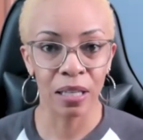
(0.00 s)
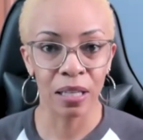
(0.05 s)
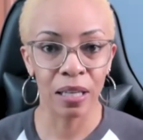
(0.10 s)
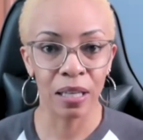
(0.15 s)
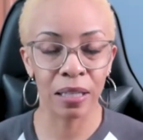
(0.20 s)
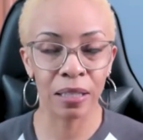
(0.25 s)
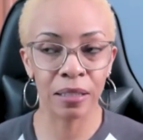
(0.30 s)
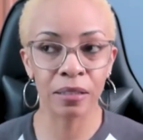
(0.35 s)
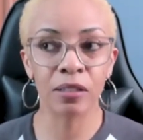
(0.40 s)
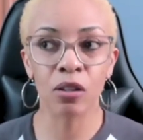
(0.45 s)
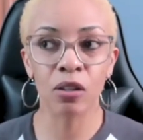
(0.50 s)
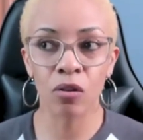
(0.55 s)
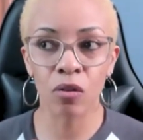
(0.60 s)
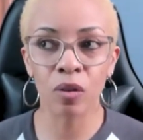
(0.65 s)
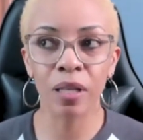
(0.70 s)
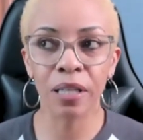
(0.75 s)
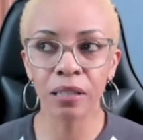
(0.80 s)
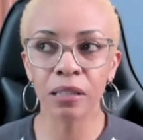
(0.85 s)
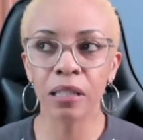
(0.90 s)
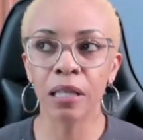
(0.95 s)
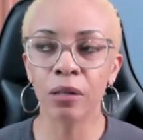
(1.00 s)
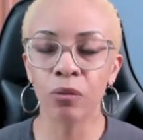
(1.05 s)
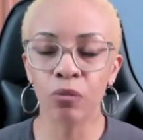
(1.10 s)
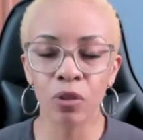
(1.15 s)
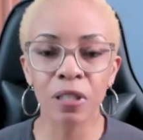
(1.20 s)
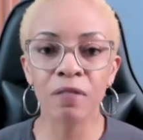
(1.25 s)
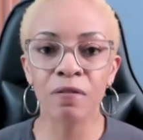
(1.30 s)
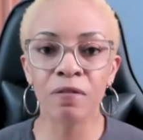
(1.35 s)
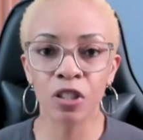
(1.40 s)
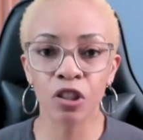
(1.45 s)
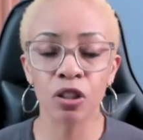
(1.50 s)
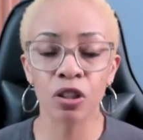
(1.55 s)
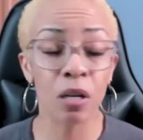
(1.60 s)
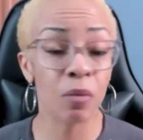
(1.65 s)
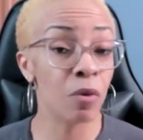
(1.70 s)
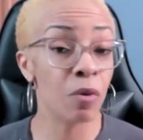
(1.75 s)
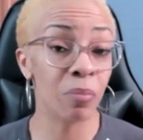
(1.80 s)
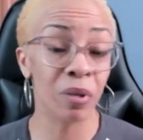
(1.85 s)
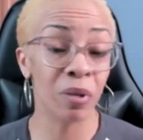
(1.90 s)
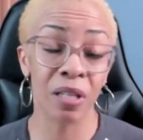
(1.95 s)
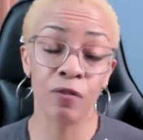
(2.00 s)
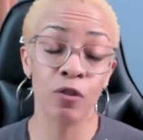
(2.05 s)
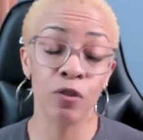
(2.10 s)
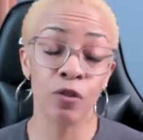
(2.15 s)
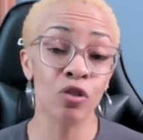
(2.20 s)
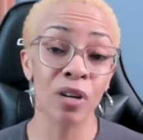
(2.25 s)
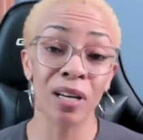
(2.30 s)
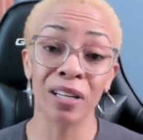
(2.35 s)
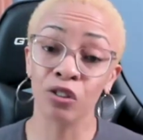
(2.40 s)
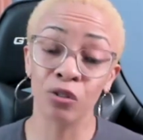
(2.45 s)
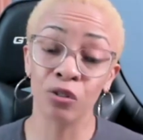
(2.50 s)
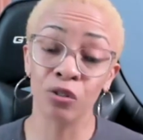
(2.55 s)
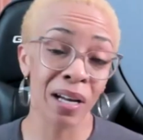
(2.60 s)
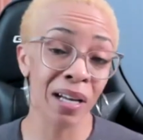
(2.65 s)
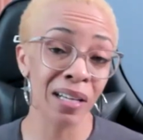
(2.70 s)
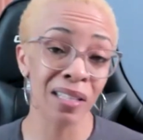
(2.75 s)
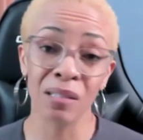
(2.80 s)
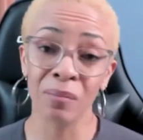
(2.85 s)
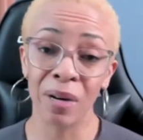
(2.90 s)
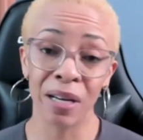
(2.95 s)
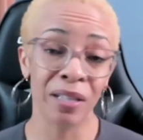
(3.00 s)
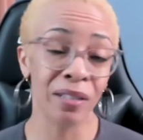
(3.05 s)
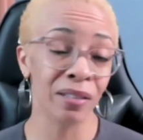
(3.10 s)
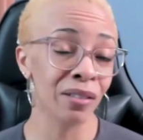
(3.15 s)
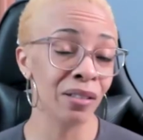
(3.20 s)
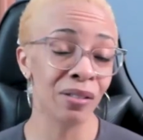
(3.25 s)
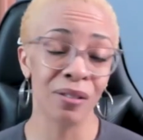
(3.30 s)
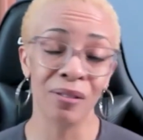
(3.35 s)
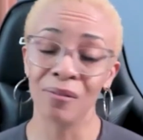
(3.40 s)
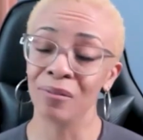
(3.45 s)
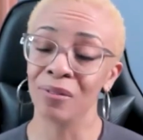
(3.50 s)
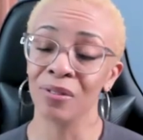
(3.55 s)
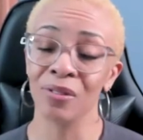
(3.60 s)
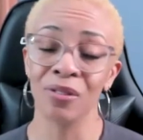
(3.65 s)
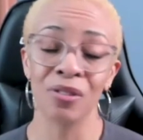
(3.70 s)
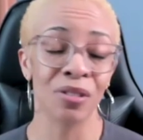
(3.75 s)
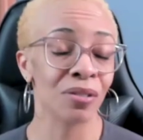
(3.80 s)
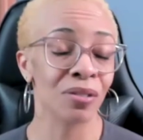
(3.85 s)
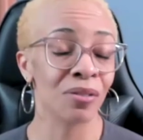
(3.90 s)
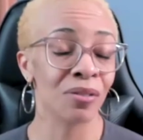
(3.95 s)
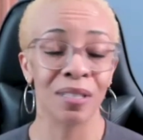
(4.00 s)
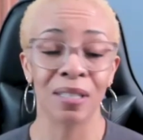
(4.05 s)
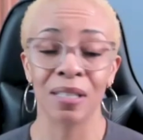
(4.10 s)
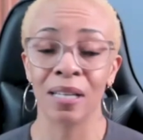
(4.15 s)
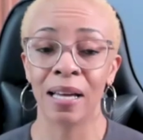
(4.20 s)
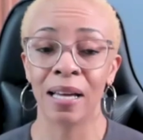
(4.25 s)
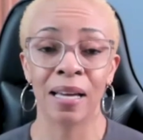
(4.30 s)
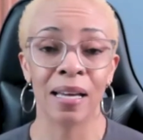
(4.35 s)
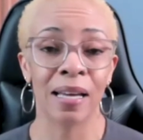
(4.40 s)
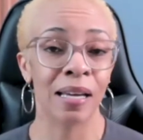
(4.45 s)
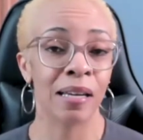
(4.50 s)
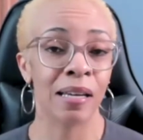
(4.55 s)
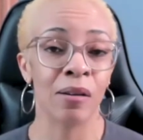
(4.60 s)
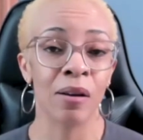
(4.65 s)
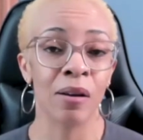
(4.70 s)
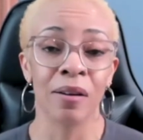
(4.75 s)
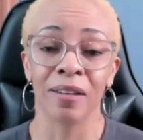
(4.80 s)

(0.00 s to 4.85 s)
And so it, it would eventually come on. But if you try to drag somebody along, you're just gonna add